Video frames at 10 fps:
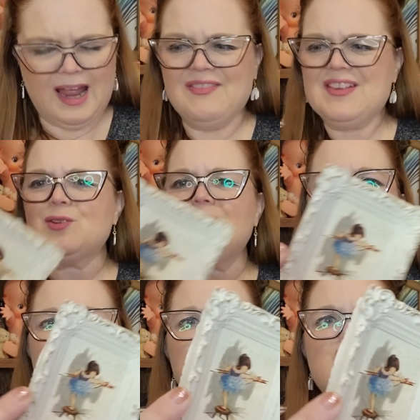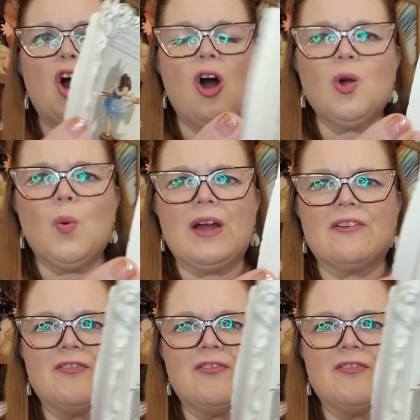And these are like chalkware